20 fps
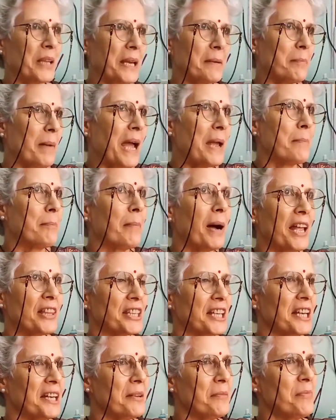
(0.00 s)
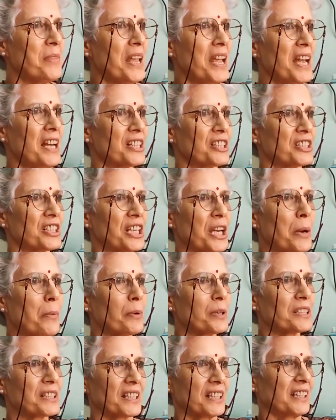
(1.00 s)
then my mother, she
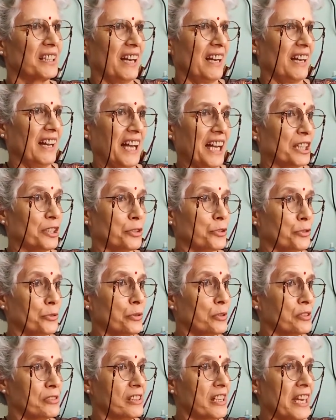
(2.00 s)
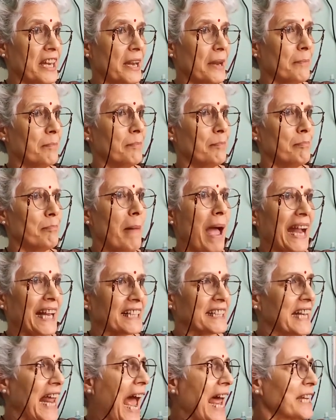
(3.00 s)
was an extraordinarily
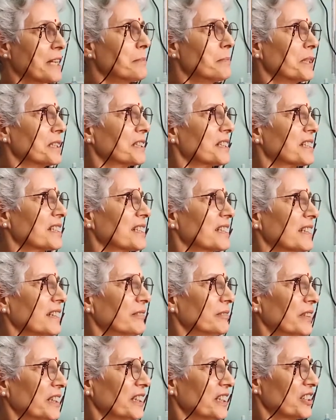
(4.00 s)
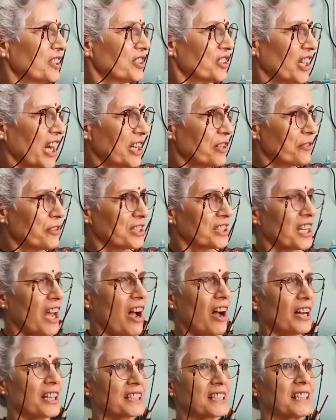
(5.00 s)
magnanimous, very
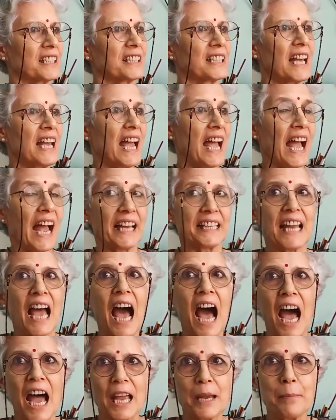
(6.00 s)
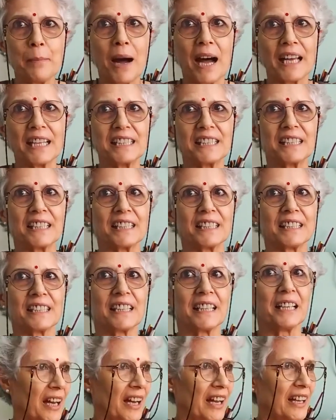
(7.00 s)
generous-hearted and high-minded
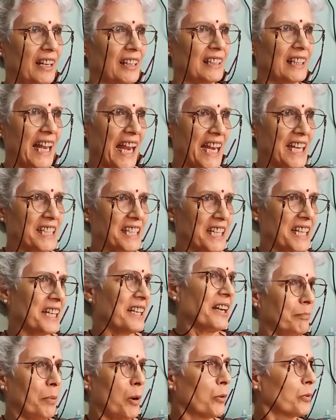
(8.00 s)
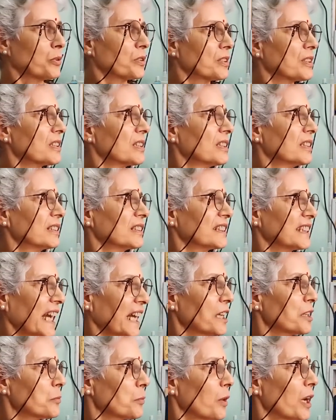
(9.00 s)
lady
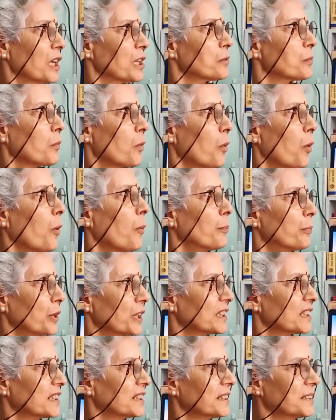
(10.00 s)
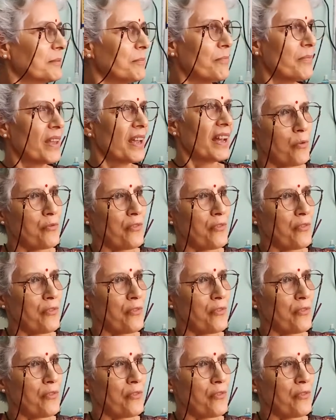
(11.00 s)
post-Second World War Britain, who